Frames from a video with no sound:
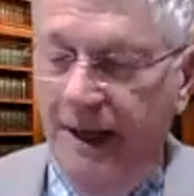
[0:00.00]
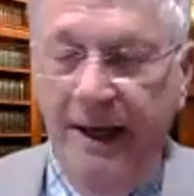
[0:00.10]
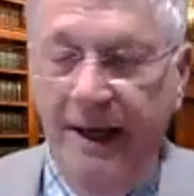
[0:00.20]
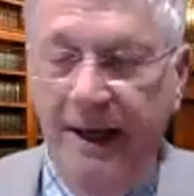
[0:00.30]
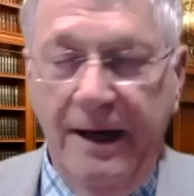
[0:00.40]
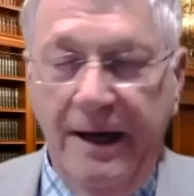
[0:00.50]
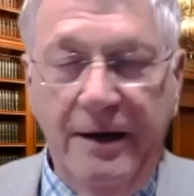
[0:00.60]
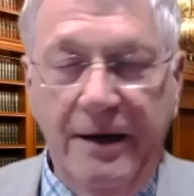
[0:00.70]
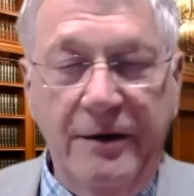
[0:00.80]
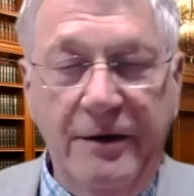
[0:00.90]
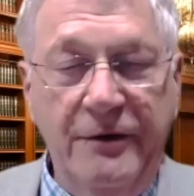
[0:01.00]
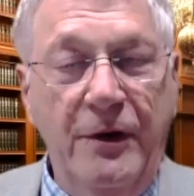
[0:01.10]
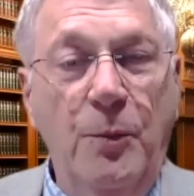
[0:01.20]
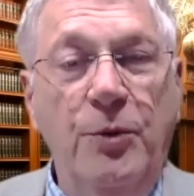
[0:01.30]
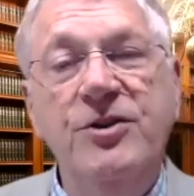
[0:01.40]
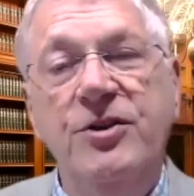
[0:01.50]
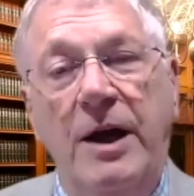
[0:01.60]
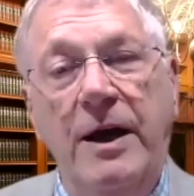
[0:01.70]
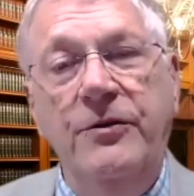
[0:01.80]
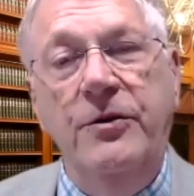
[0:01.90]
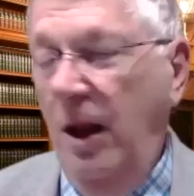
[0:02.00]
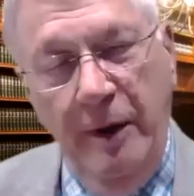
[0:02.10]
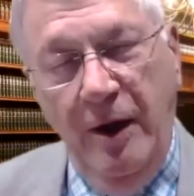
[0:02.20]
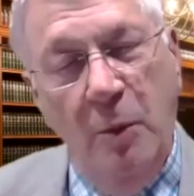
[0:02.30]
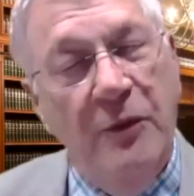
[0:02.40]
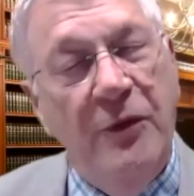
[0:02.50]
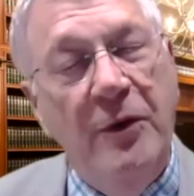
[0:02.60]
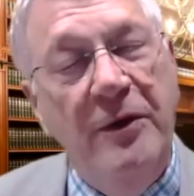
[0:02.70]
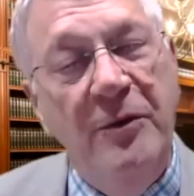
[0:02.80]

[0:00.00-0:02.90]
How long do we go before this money runs out?